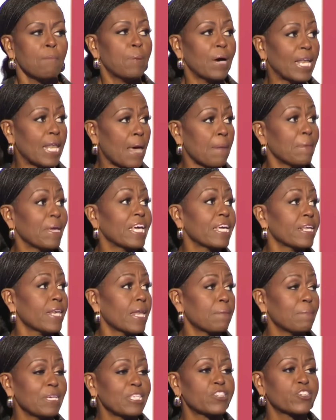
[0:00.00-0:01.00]
Uh, let me
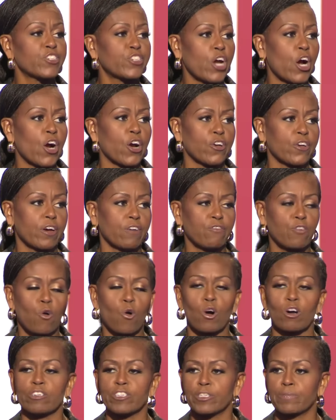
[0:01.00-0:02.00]
let me start, of
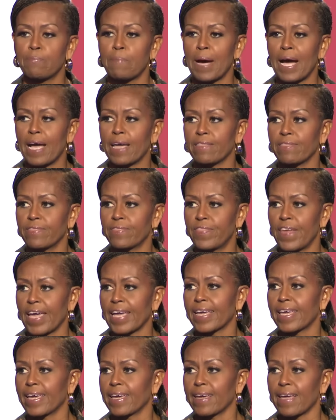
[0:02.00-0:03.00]
course, by
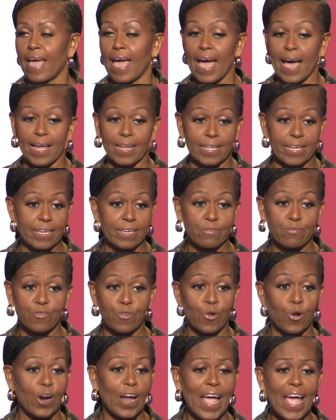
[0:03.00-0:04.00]
thanking Hallie
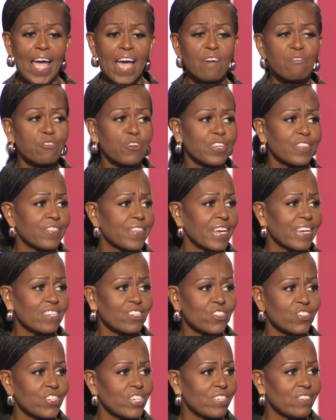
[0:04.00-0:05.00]
for everything
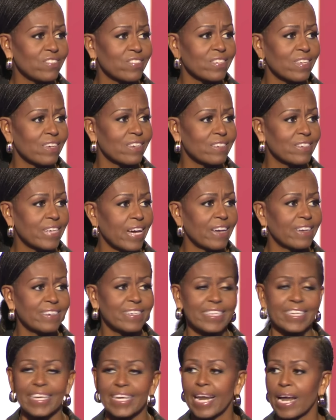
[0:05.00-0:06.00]
she's done
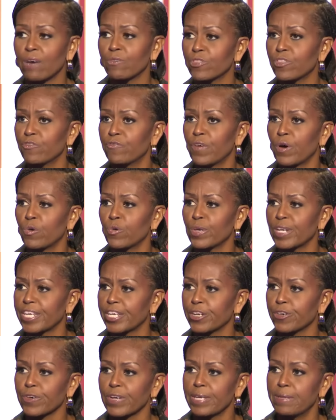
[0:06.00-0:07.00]
to get out the vote
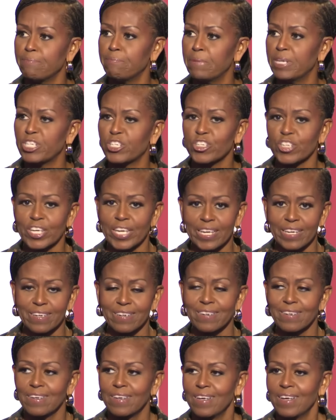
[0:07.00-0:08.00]
here in
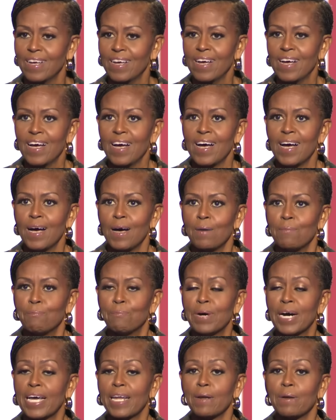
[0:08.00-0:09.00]
Michigan.
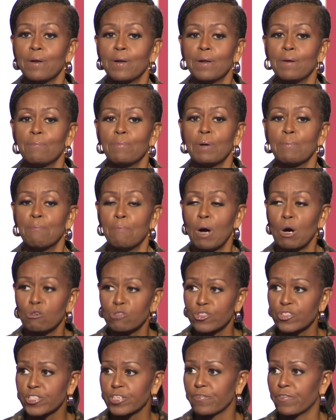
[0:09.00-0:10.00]
But but
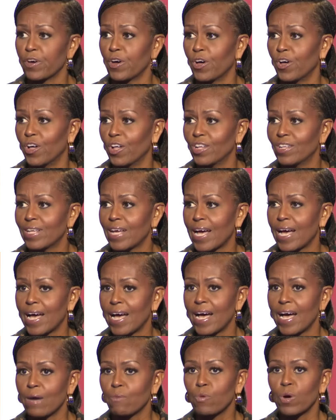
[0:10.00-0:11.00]
most of all,
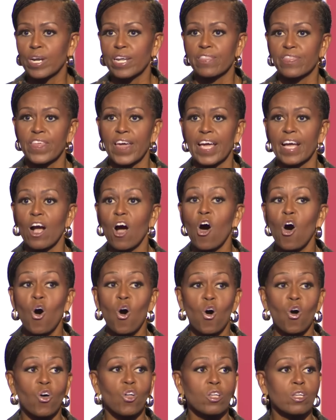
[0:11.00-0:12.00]
I, I want to thank
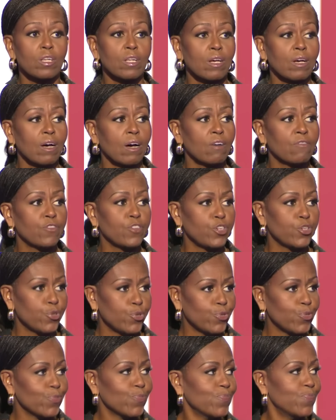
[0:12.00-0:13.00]
all of
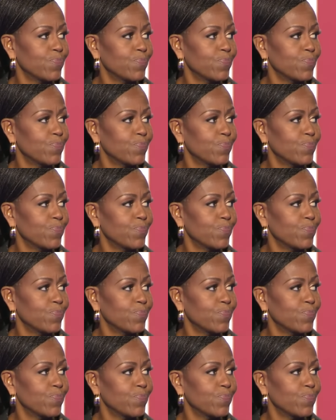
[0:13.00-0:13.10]
you